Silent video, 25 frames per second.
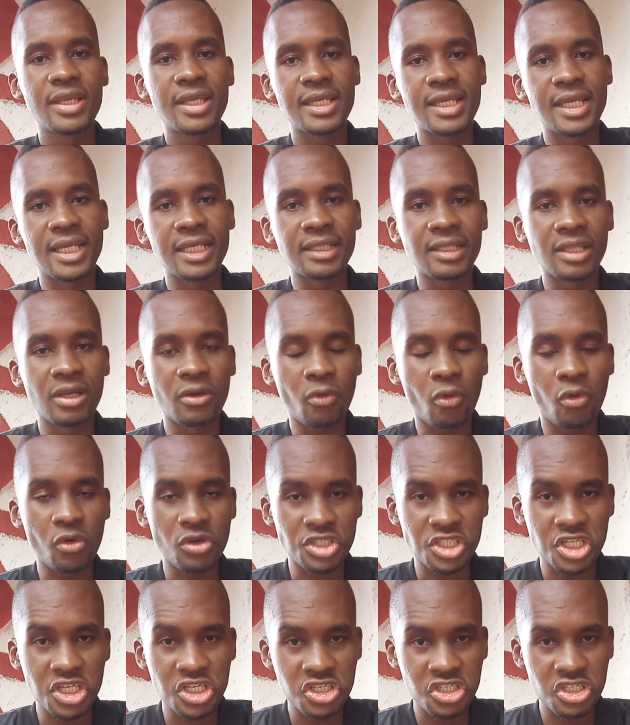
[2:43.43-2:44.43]
get the
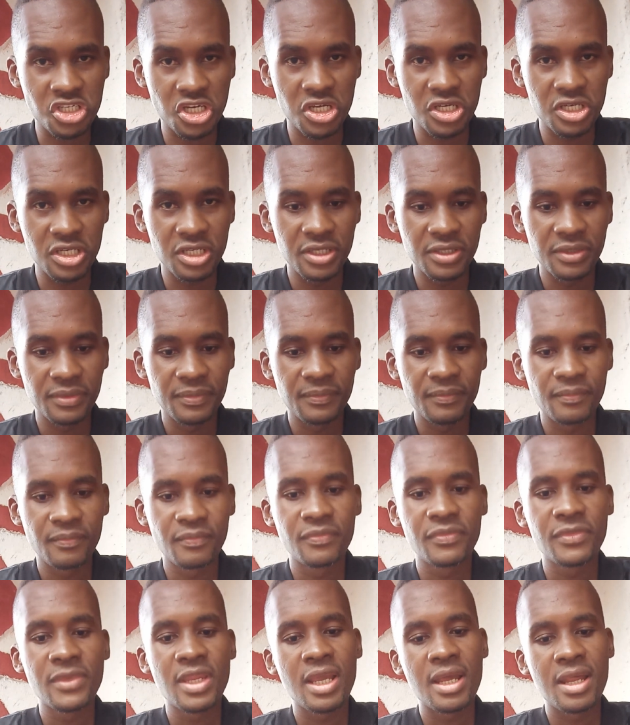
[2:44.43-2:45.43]
quotation.
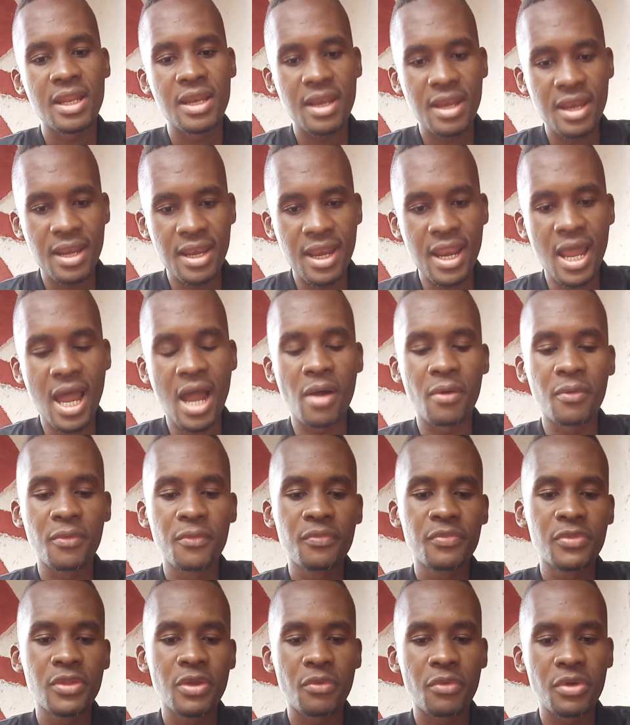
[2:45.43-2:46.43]
Now,
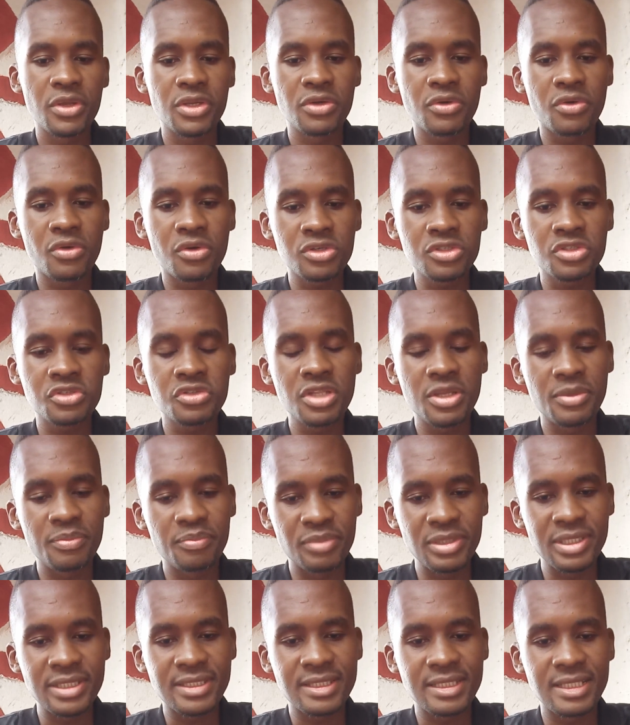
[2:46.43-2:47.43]
when you go to the
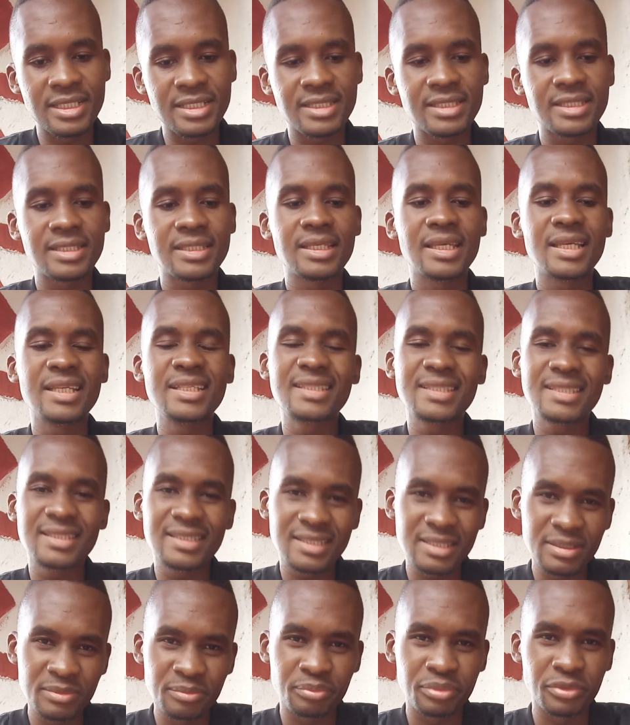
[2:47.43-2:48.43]
business, it's
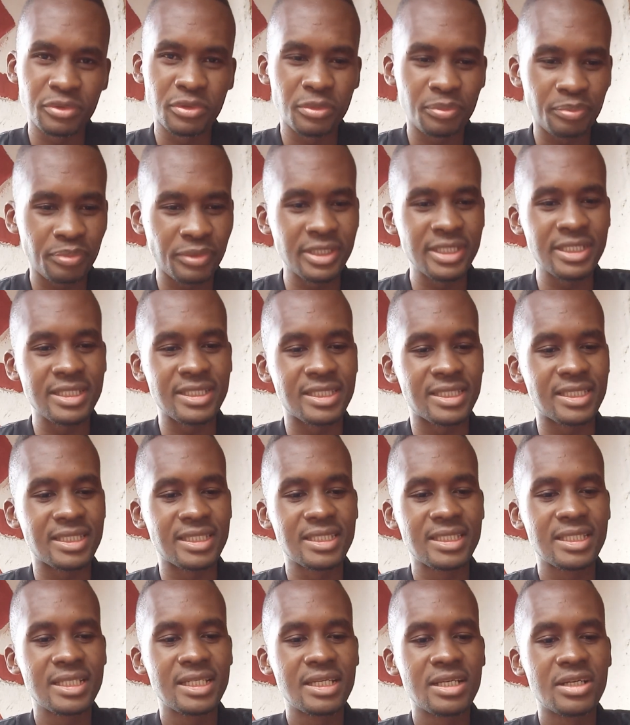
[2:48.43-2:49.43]
simple. Please
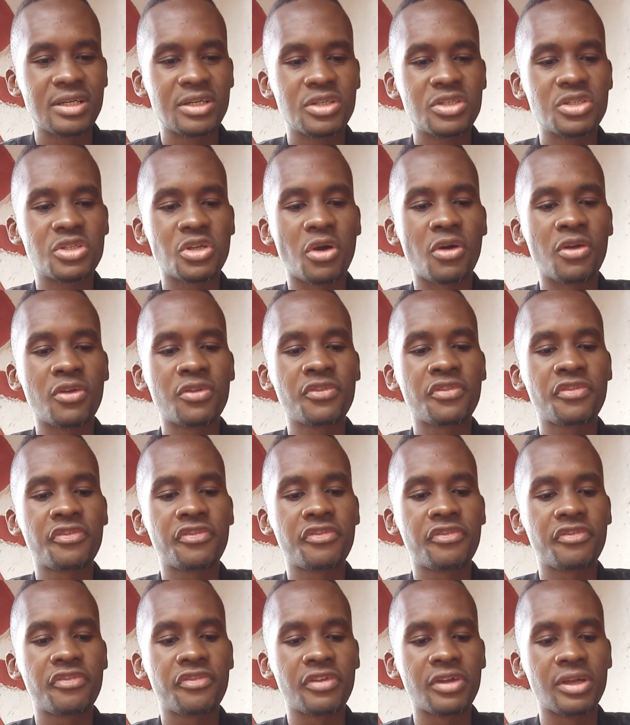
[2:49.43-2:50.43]
don't
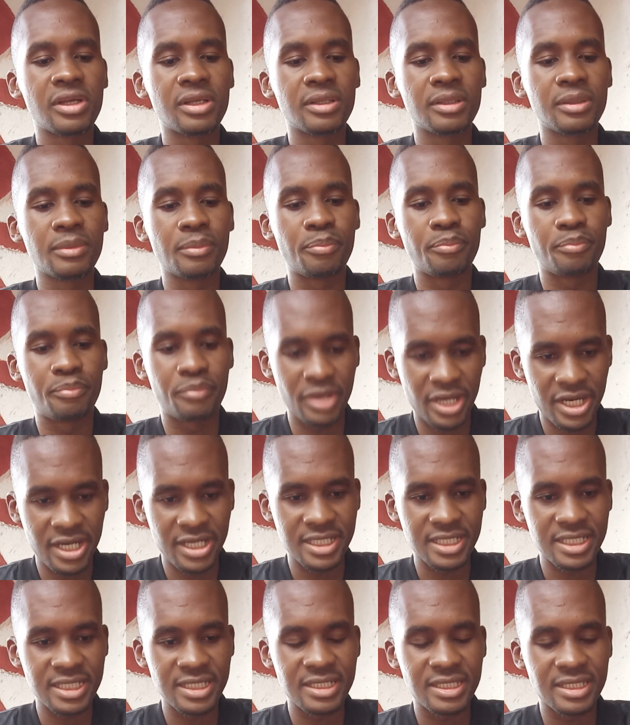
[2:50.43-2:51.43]
feel
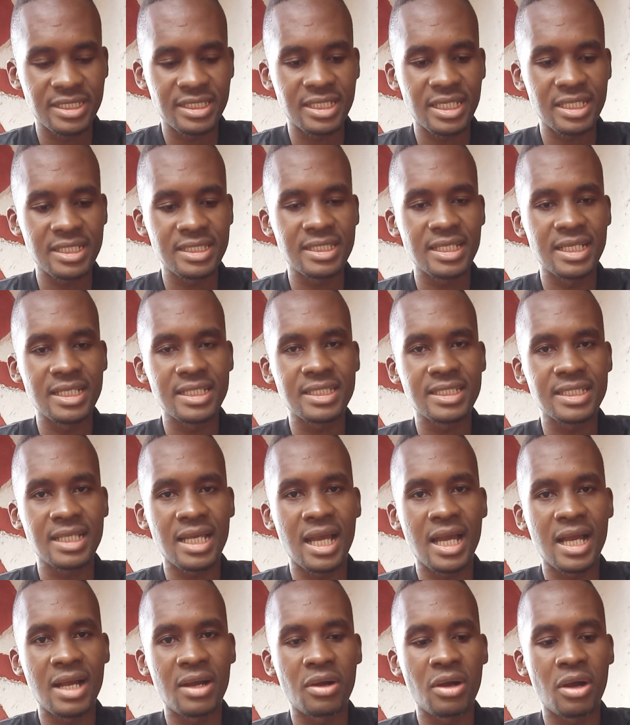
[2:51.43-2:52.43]
bad. It's just that
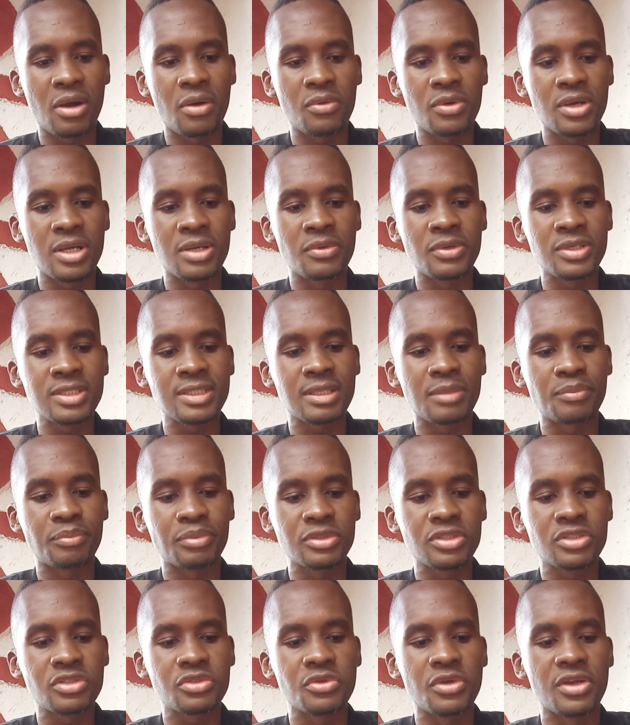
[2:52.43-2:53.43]
I was
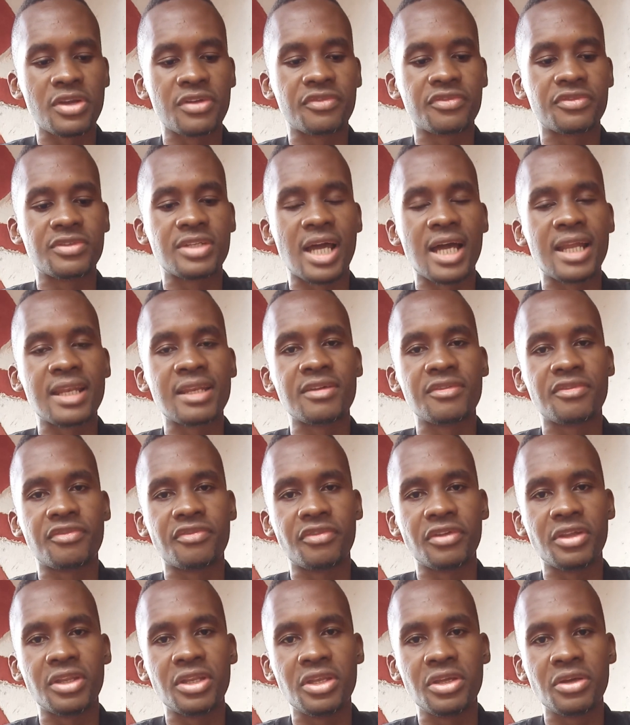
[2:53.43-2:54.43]
supposed to have done a
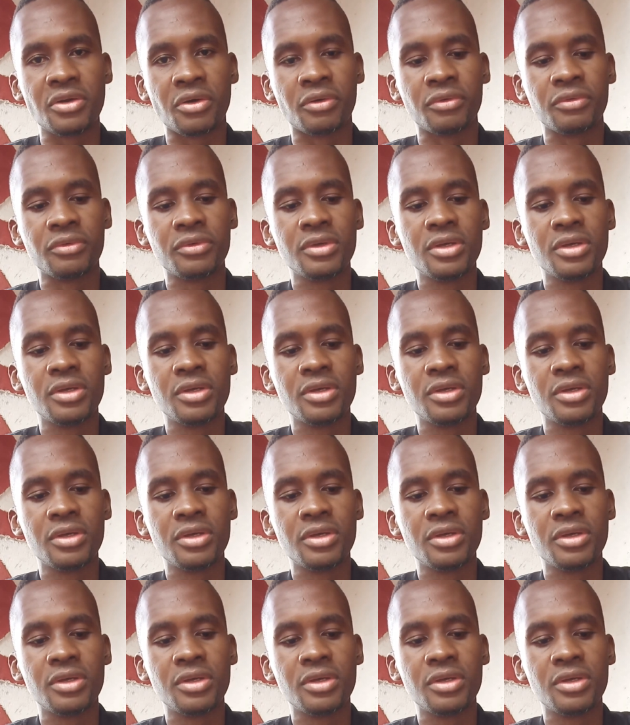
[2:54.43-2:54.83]
video